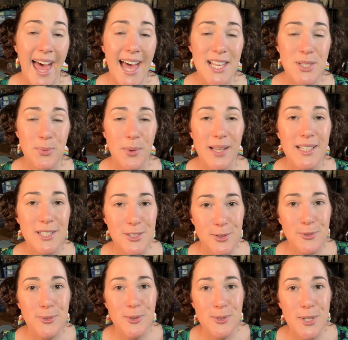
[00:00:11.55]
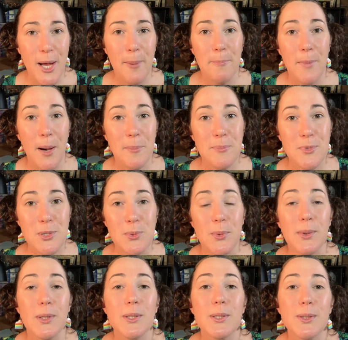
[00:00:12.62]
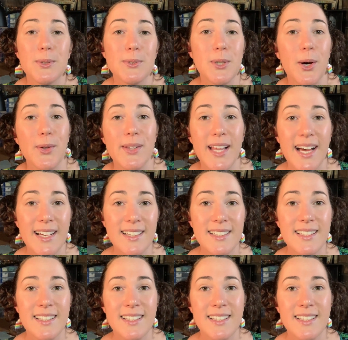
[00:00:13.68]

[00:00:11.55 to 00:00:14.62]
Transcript: as well as a full-time mum to a little toddler.